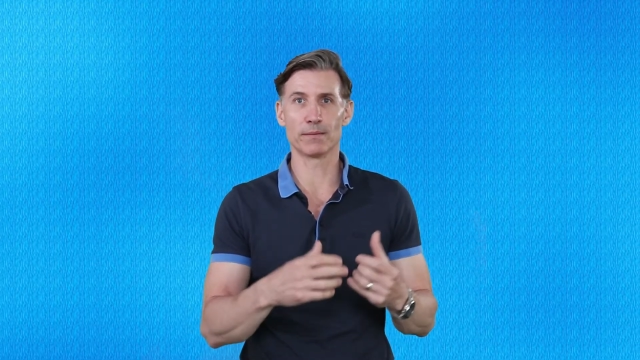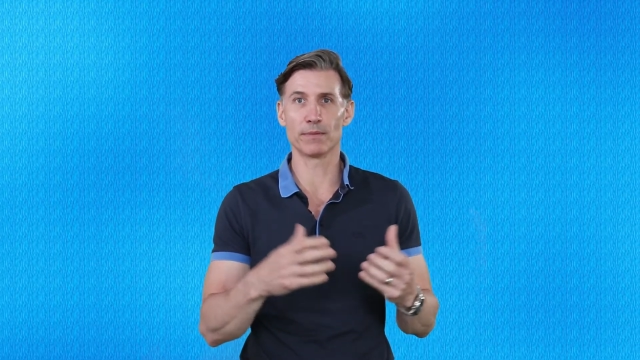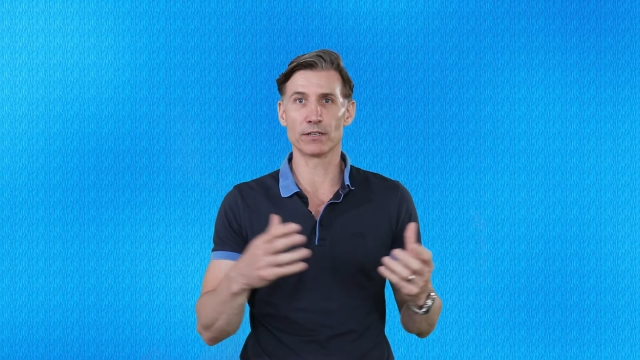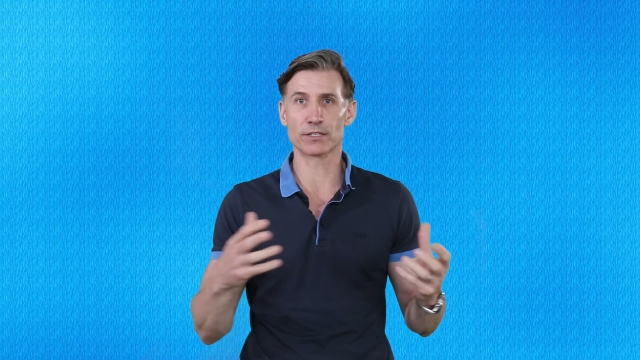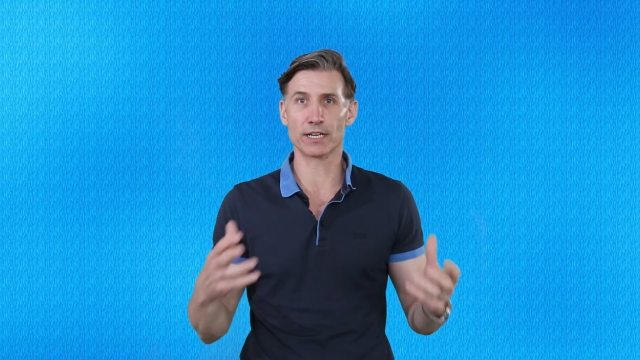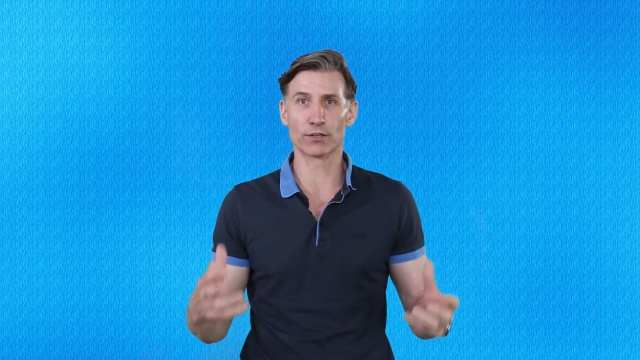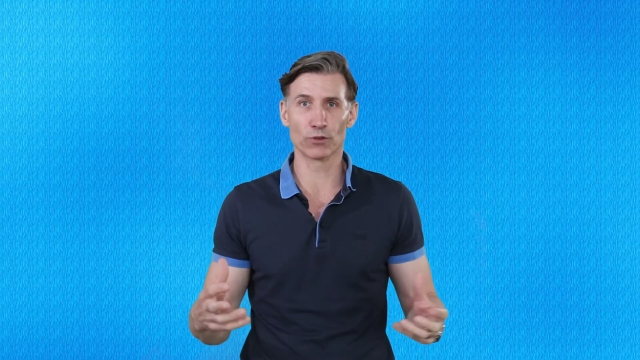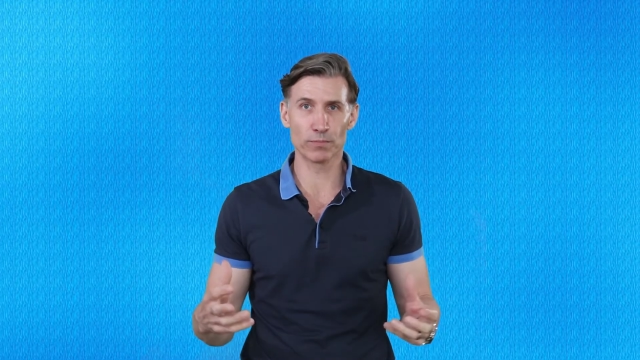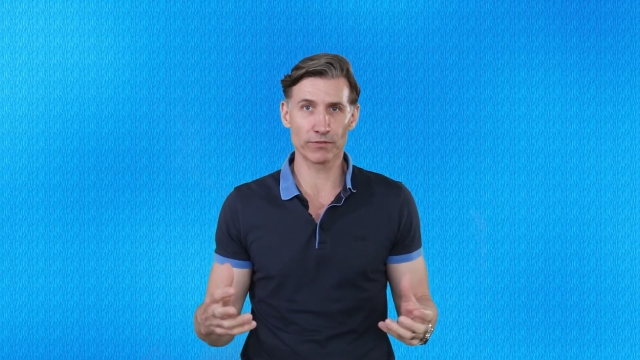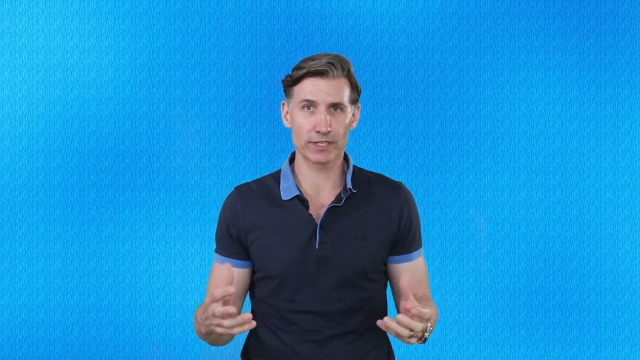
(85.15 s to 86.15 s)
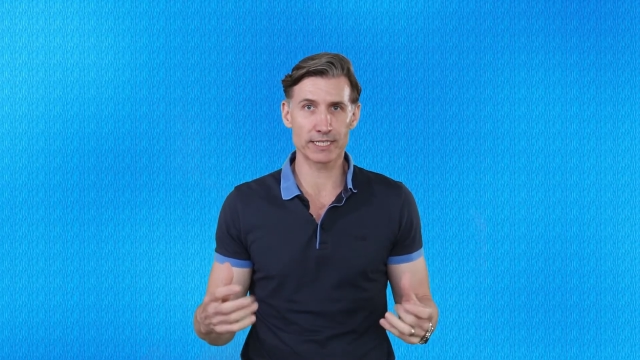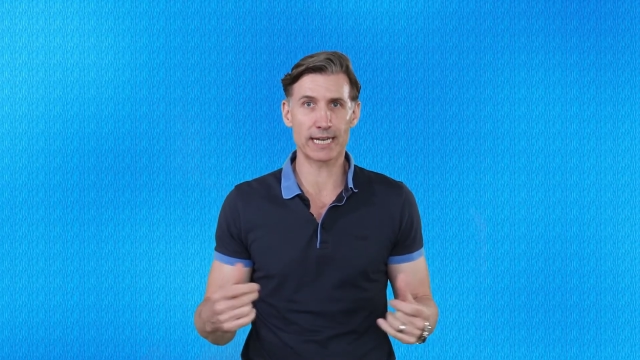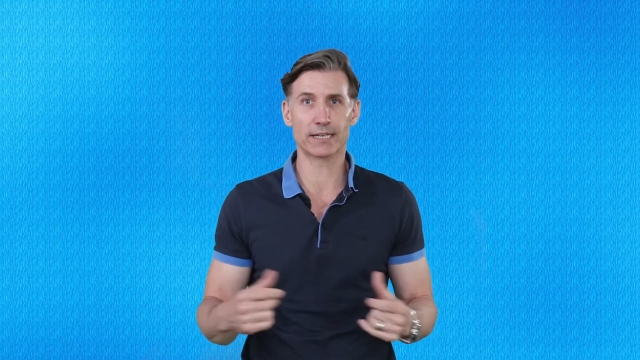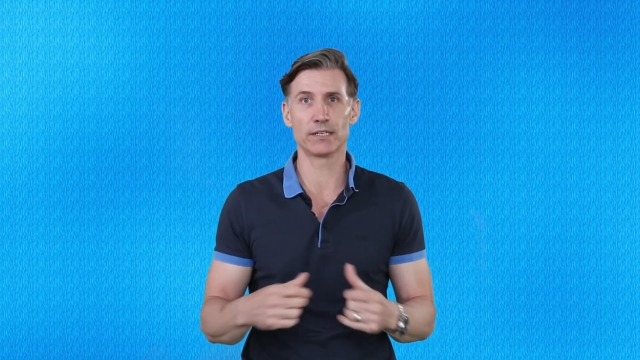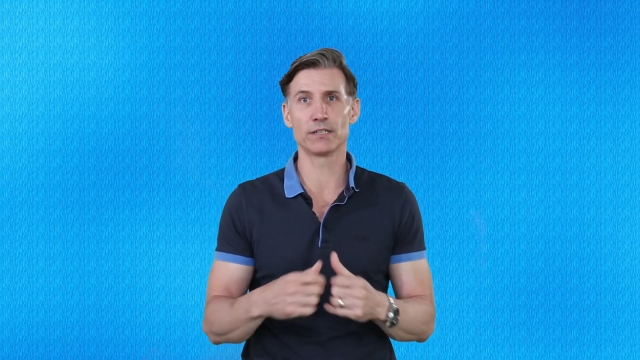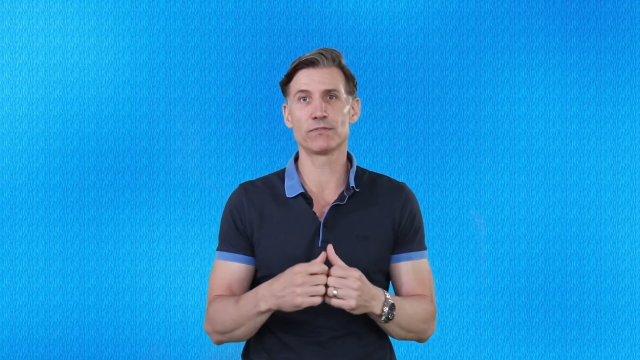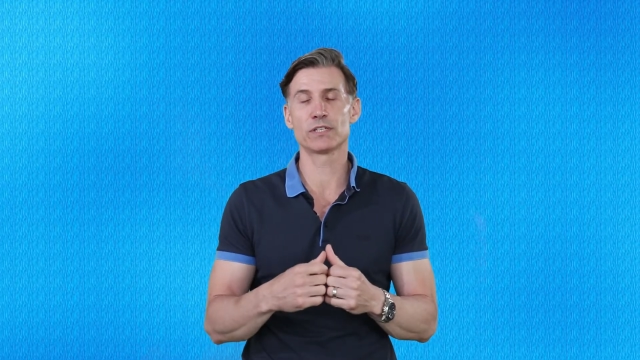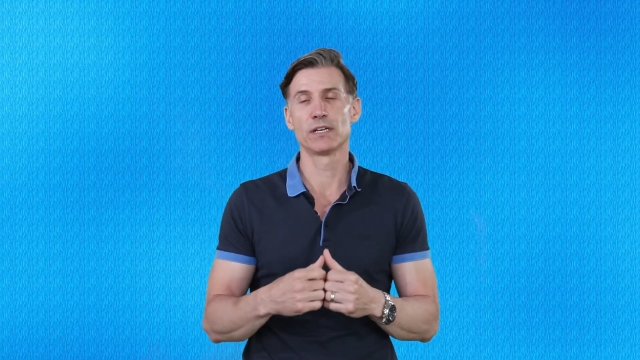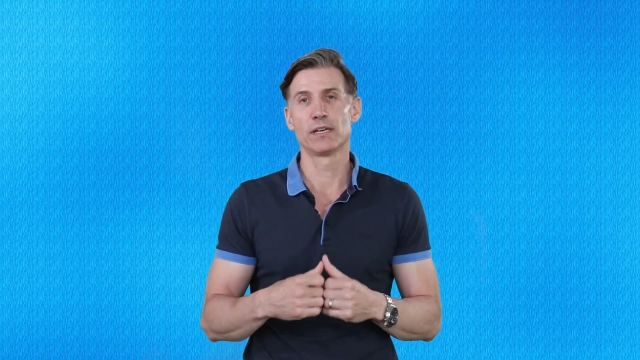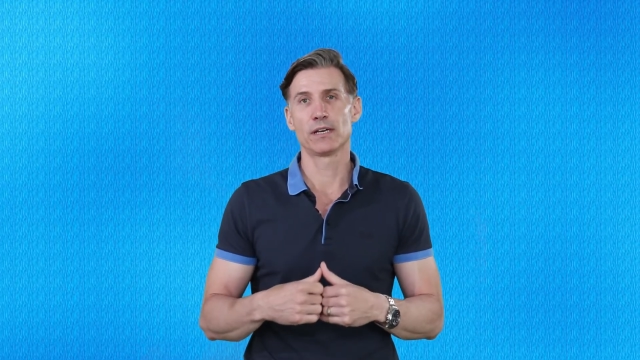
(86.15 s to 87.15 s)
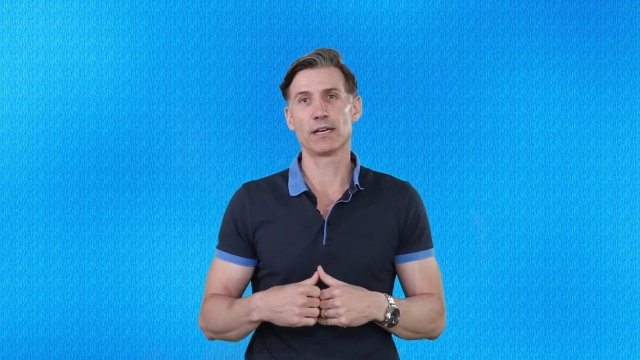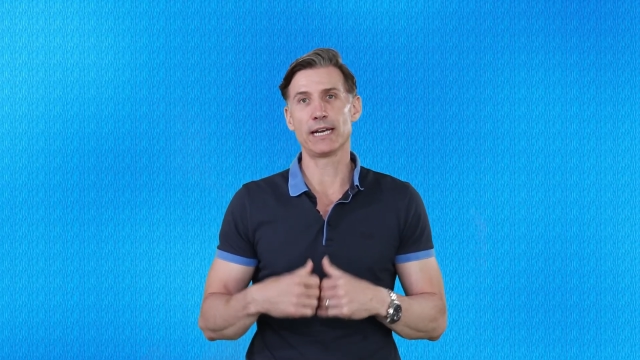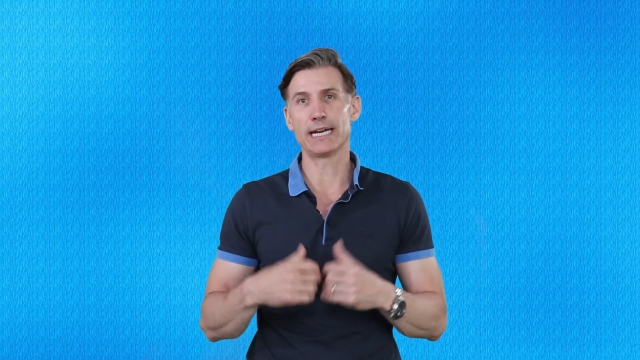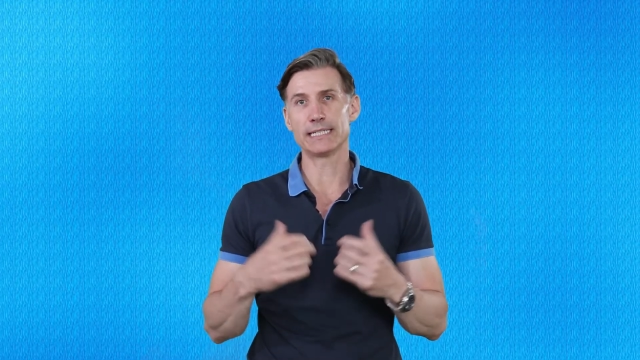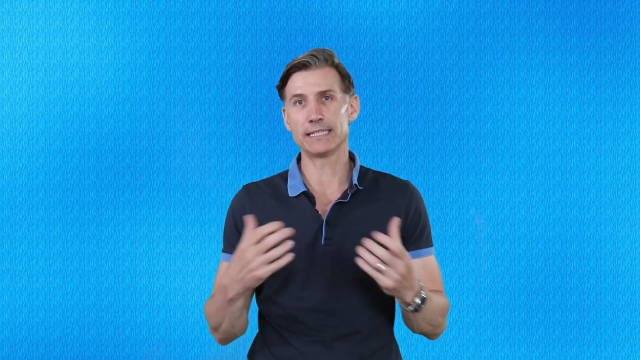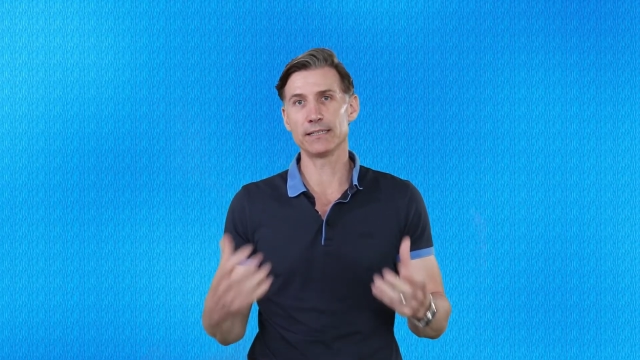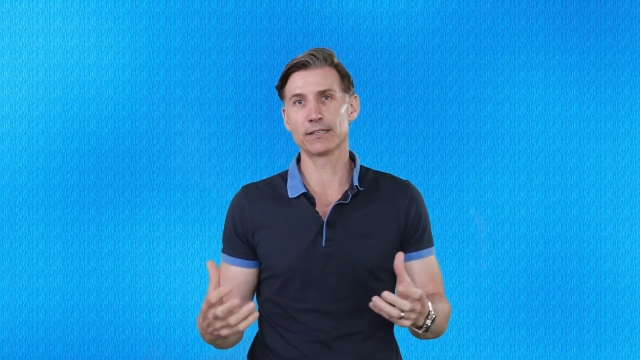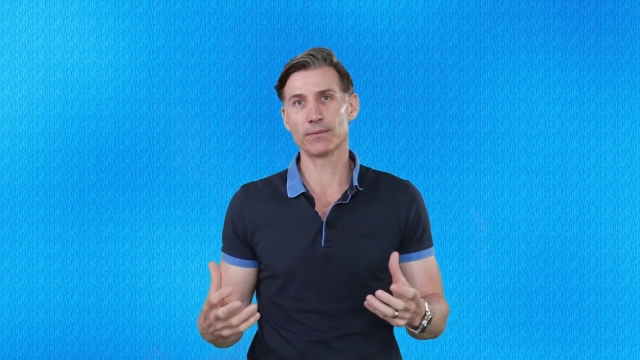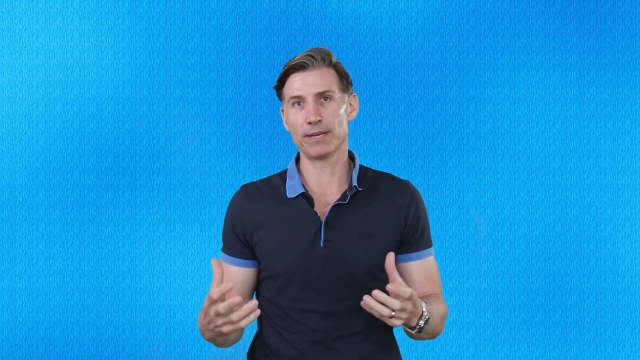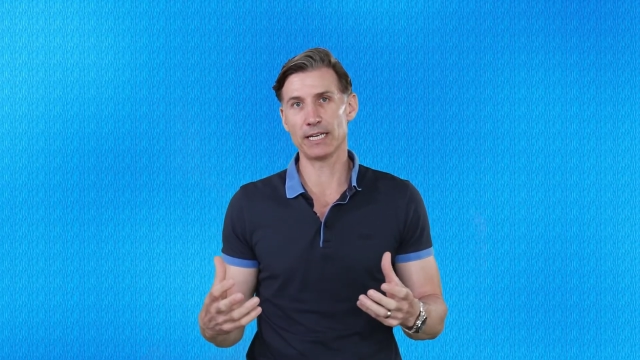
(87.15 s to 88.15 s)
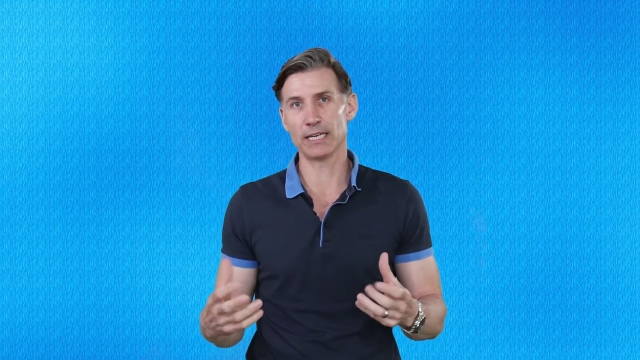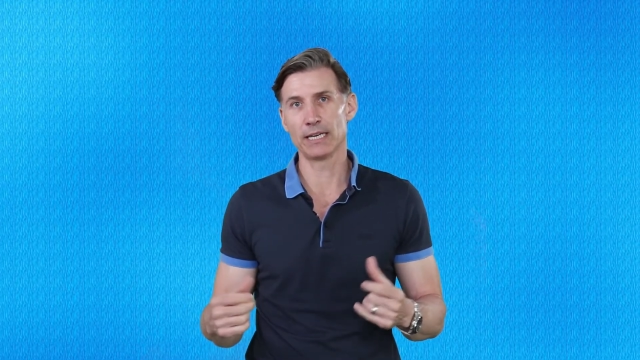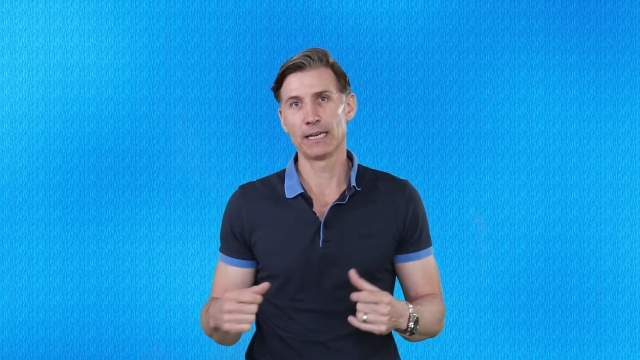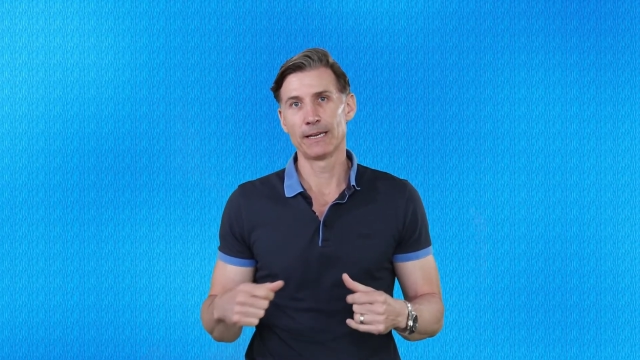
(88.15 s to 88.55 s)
amongst a group of executives, an IT committee,